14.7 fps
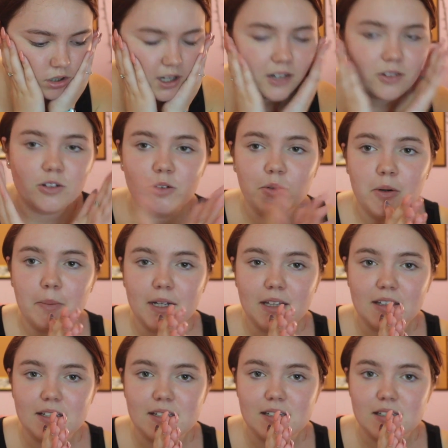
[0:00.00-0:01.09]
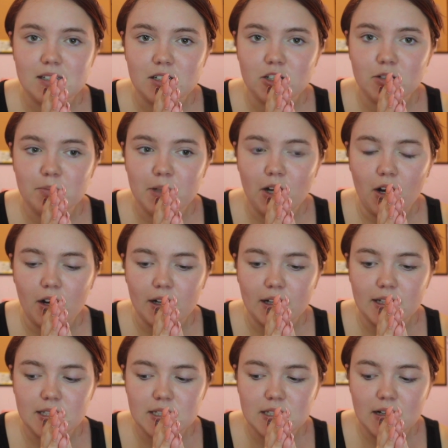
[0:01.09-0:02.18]
don't know what month this is. It could be
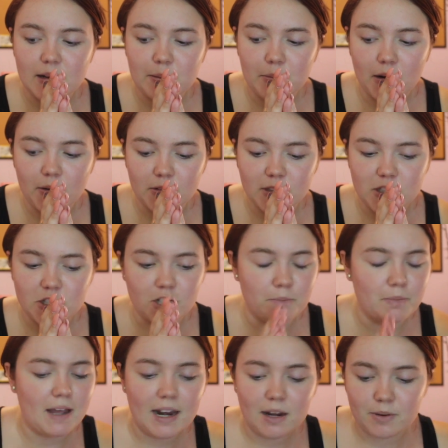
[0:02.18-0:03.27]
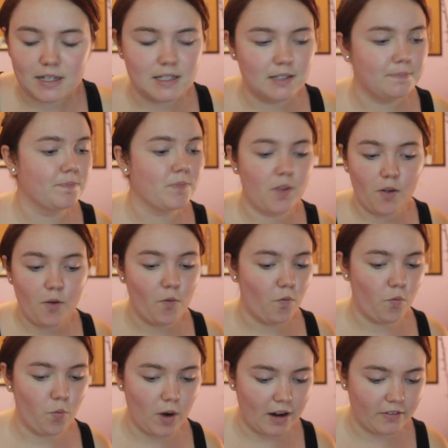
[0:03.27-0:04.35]
August. I'm not really sure. But anyways,
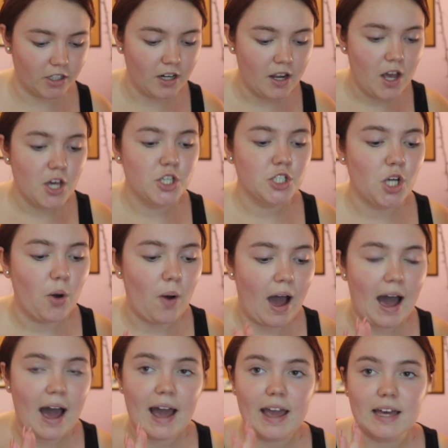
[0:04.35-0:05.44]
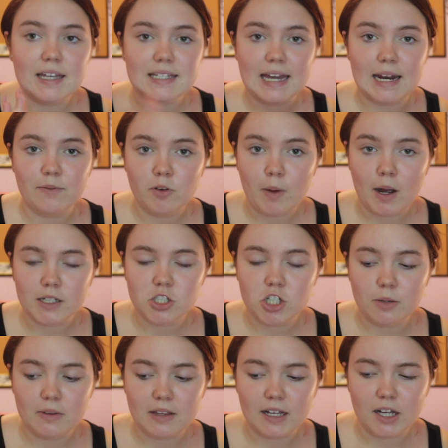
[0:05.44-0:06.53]
whatever. So I signed up for
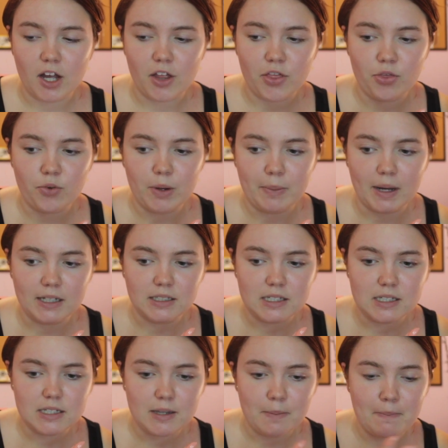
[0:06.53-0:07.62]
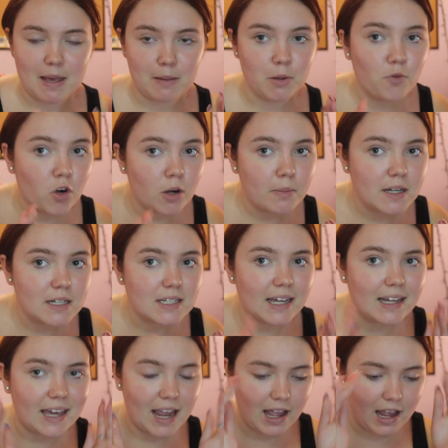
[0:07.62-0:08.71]
BoxyCharm. I think I got 3 months, maybe 4 months.
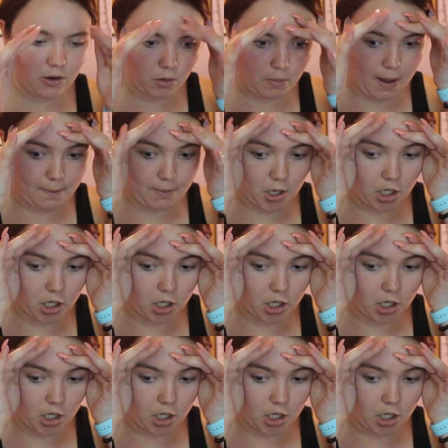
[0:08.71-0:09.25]
I can't remember.